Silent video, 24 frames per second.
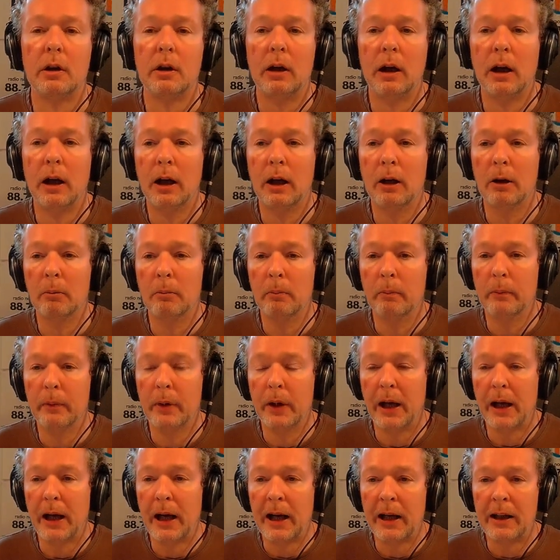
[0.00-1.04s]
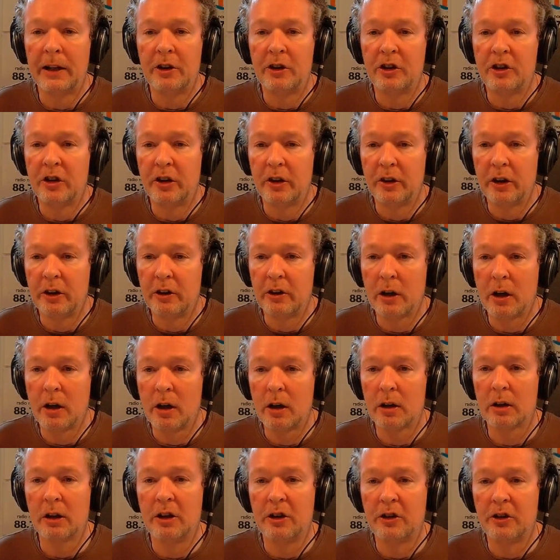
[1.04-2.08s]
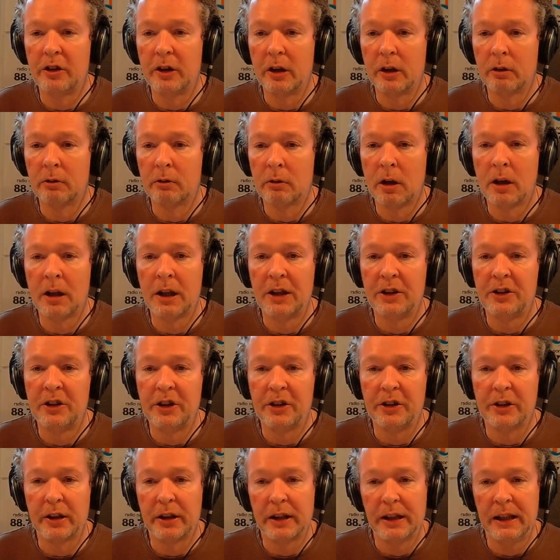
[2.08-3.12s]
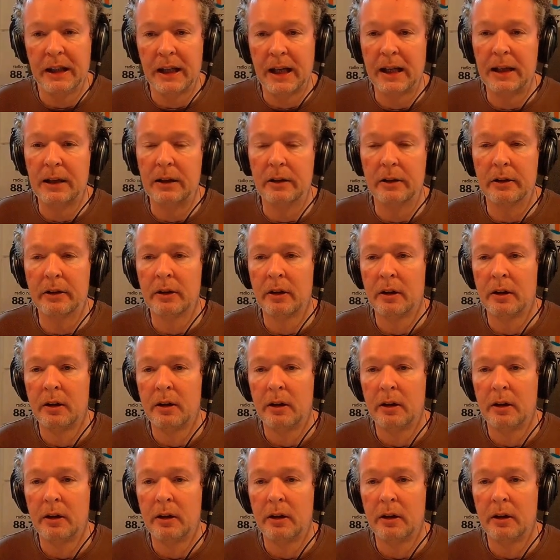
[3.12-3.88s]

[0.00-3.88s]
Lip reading: And the darkness that arises at the end